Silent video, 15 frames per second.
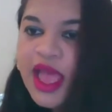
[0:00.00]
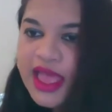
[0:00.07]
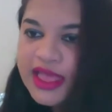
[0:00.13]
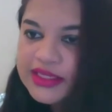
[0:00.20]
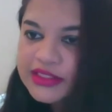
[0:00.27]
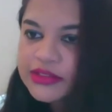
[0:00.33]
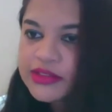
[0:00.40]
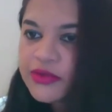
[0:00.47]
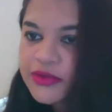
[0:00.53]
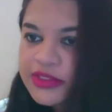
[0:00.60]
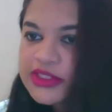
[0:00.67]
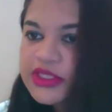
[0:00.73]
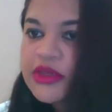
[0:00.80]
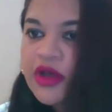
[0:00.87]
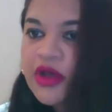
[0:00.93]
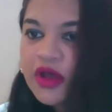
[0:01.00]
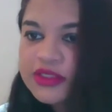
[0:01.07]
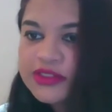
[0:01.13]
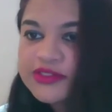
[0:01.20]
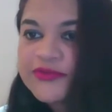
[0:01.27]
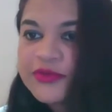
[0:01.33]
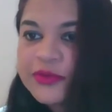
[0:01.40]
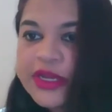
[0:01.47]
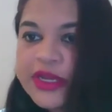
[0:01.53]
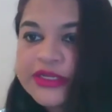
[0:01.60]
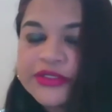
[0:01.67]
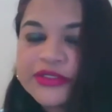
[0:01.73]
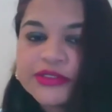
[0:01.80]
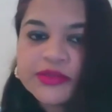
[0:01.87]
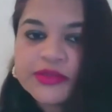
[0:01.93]
and increasing costs for
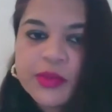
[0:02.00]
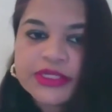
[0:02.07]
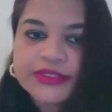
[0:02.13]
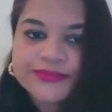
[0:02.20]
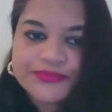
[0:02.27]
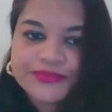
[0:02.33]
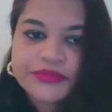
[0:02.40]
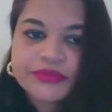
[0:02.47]
miners as well.